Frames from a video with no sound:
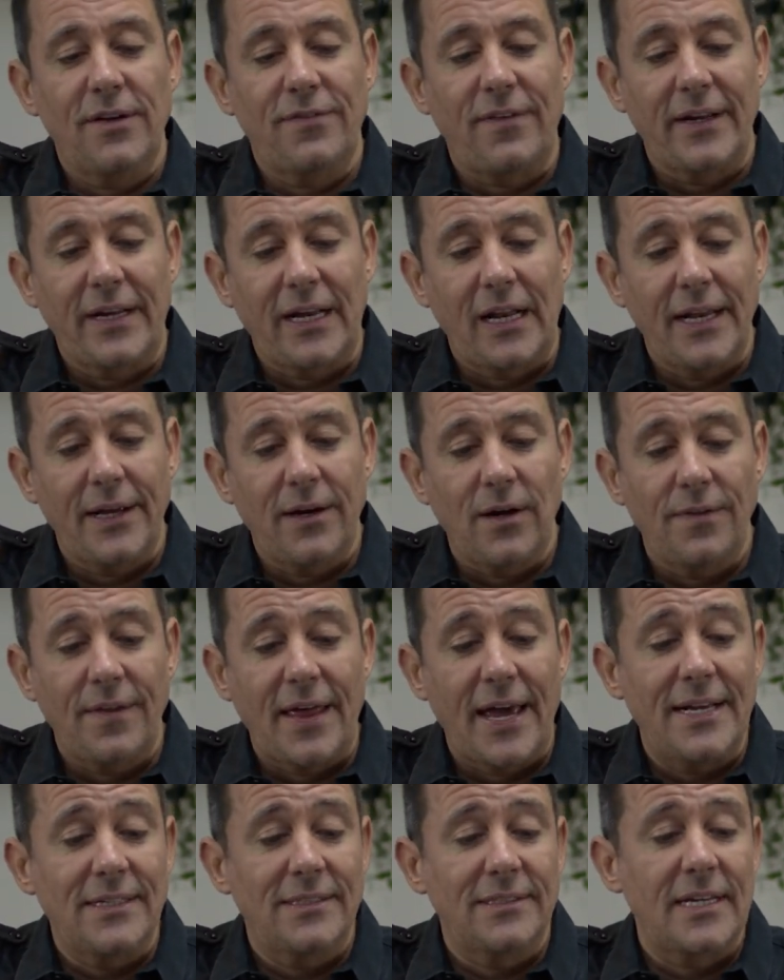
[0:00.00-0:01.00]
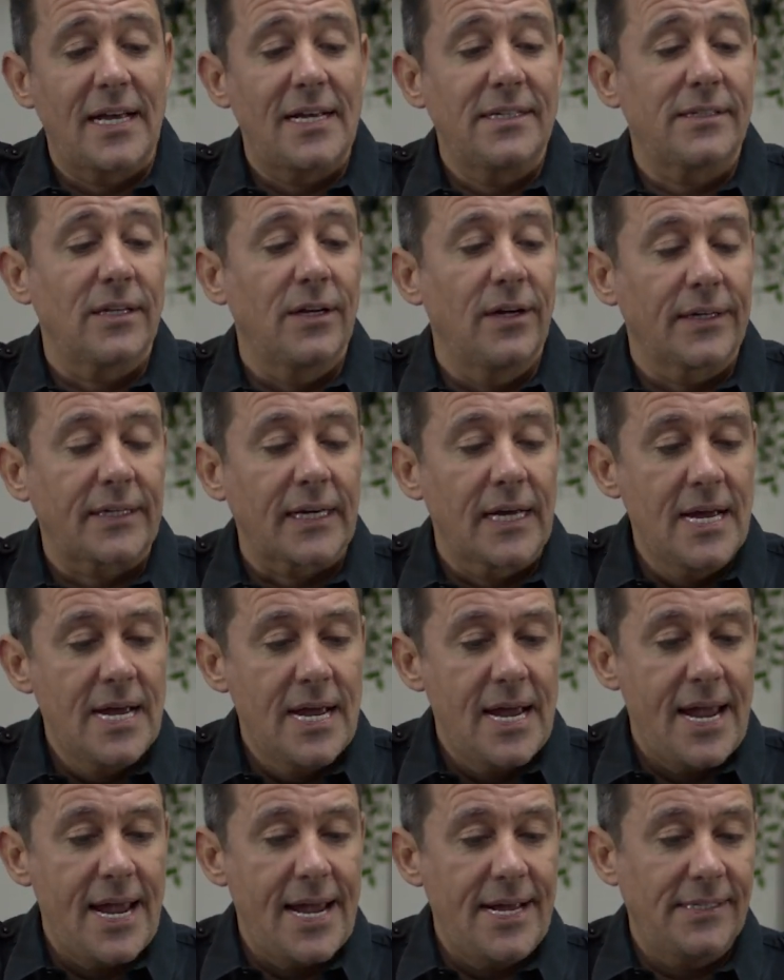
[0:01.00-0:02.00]
If I click on that, it says, look,
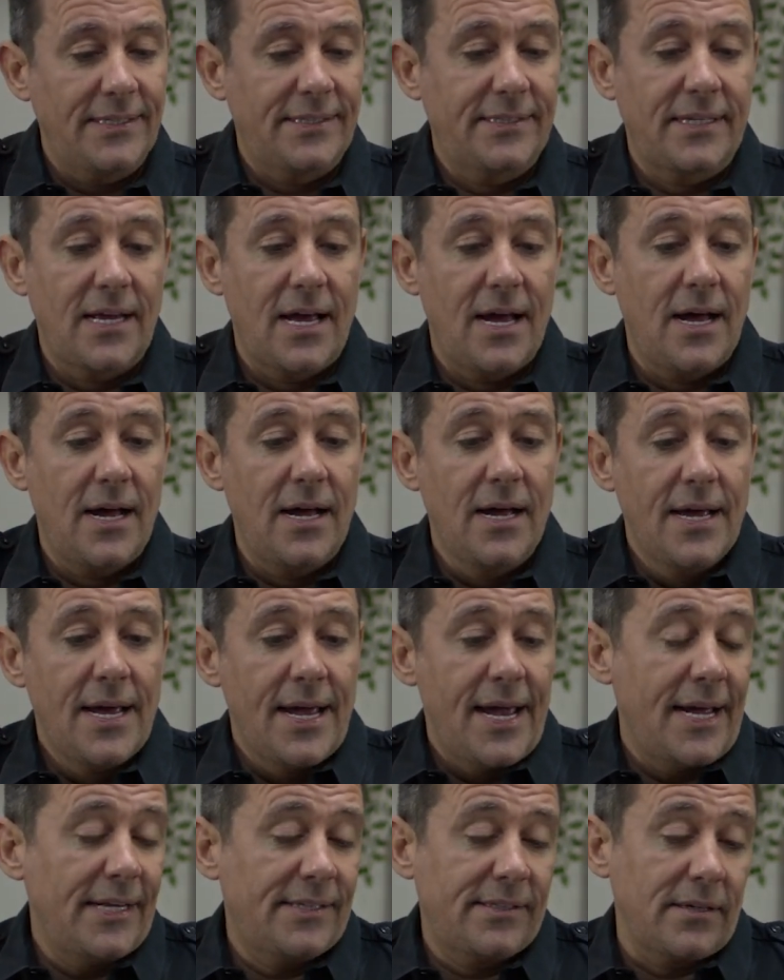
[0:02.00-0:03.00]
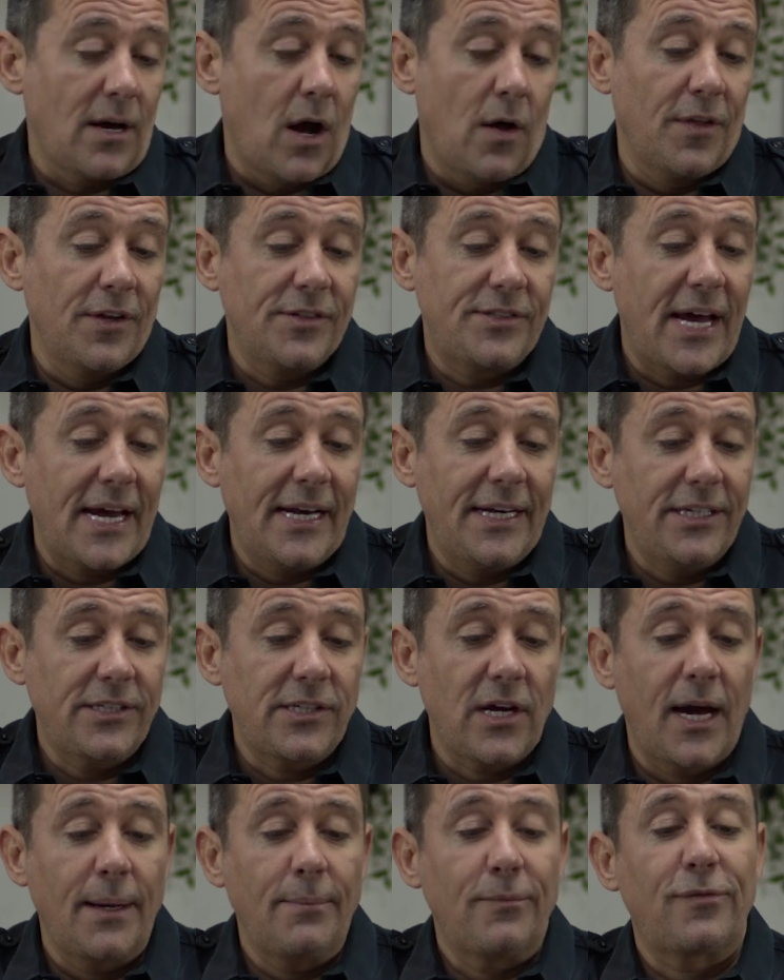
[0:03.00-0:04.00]
it's on the daily
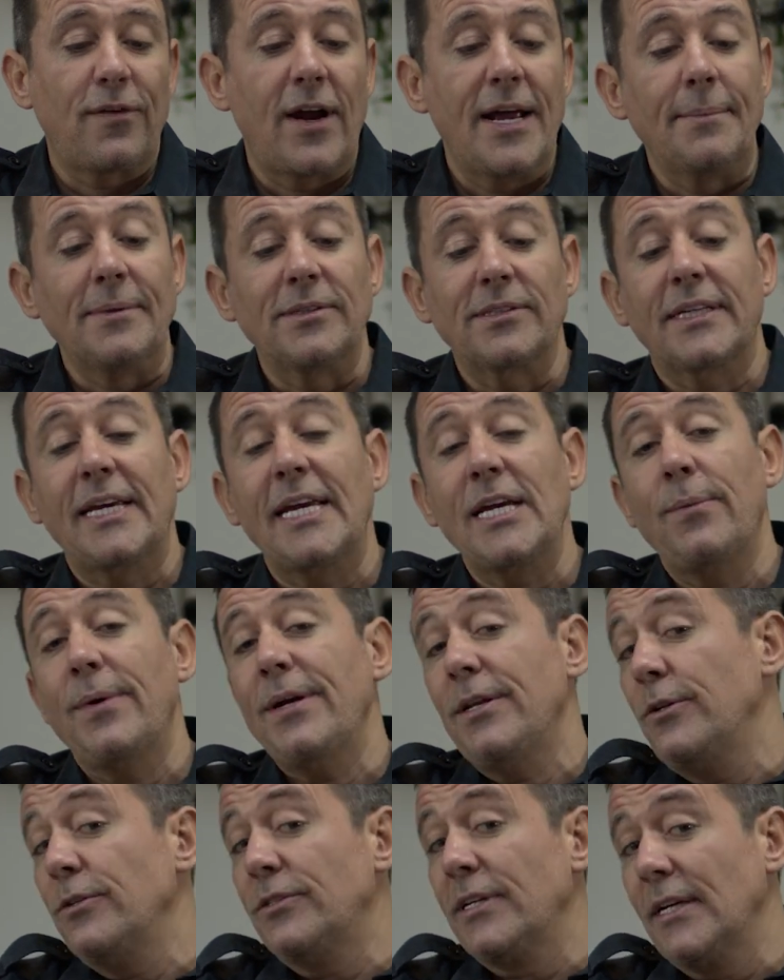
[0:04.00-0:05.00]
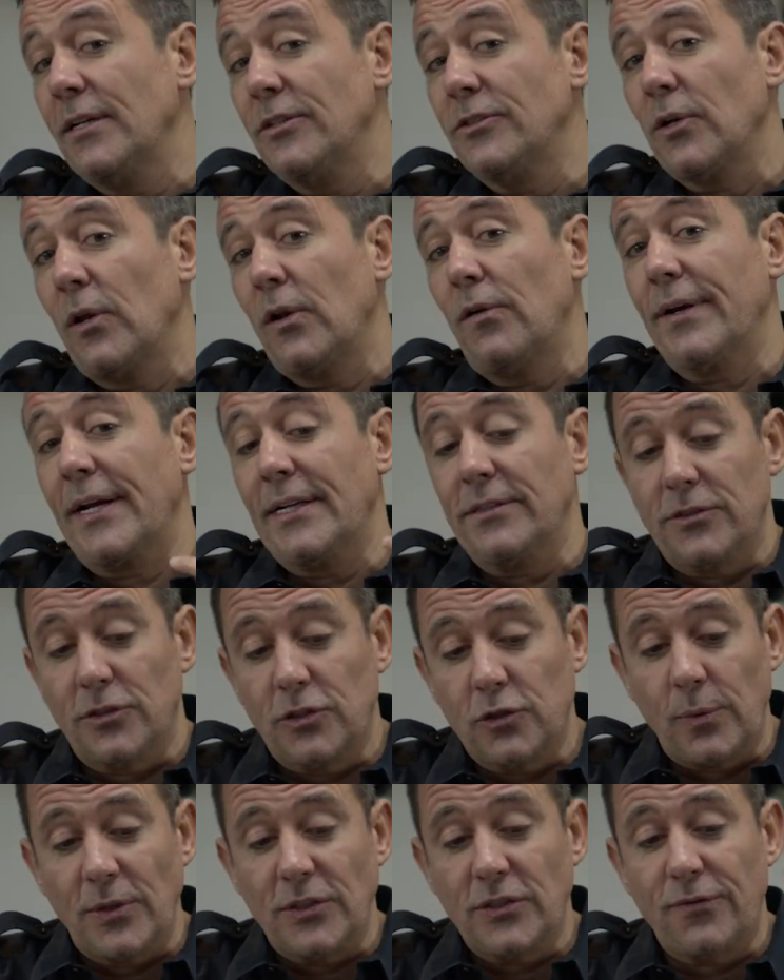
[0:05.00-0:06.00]
time frame. It's Kiwi, New Zealand dollar
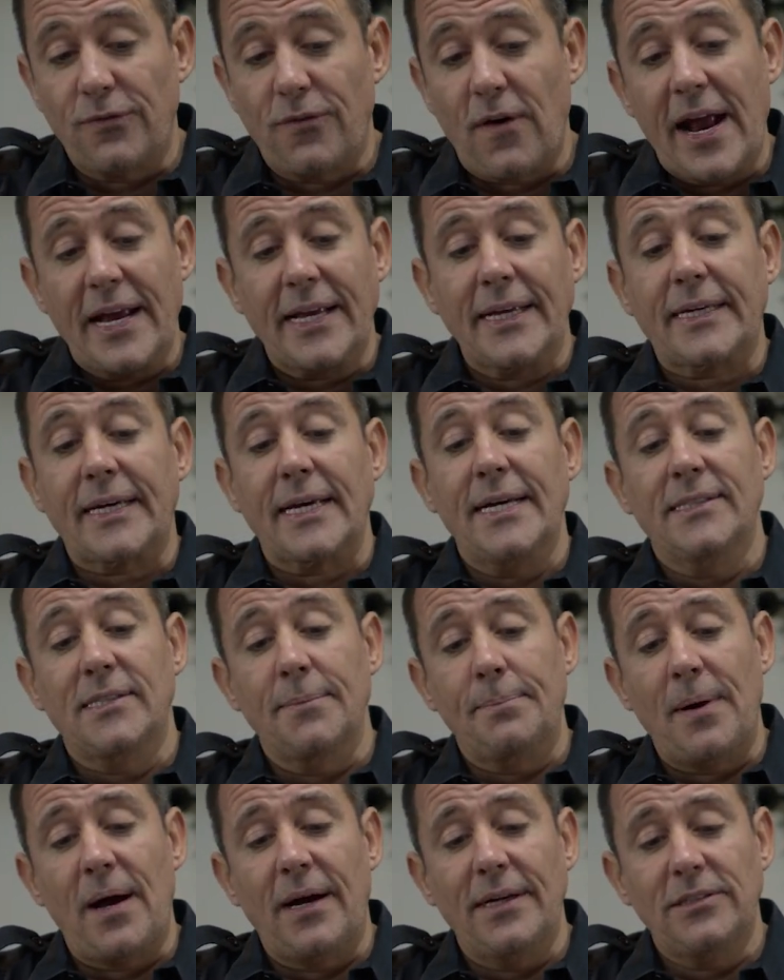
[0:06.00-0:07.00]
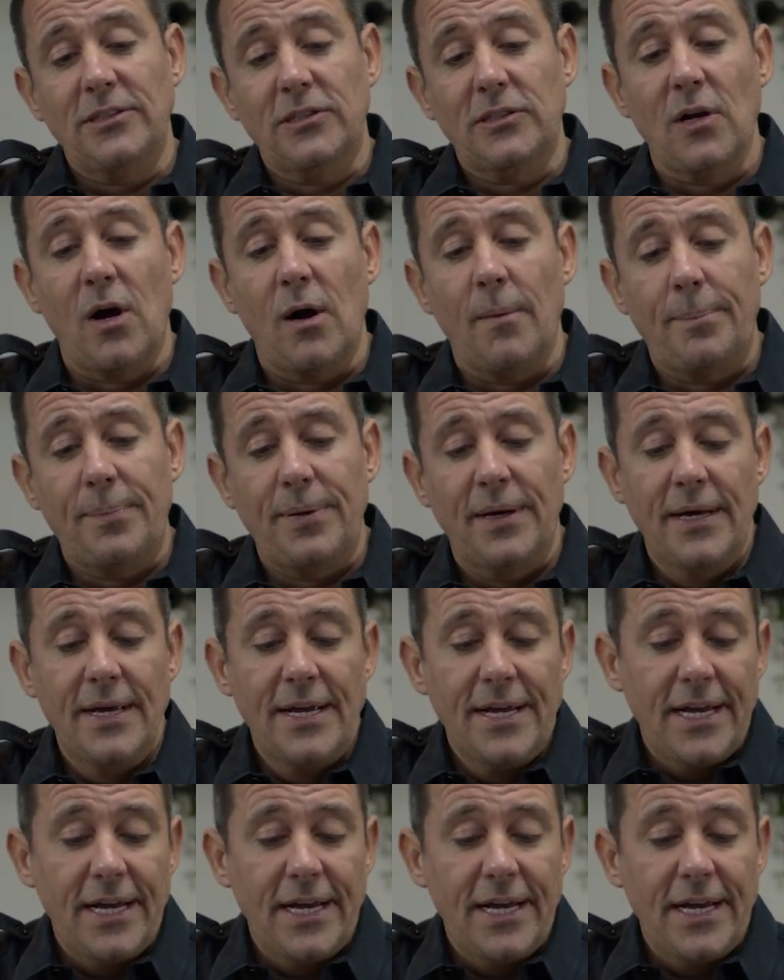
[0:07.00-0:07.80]
against Swiss franc. It's a buy stop.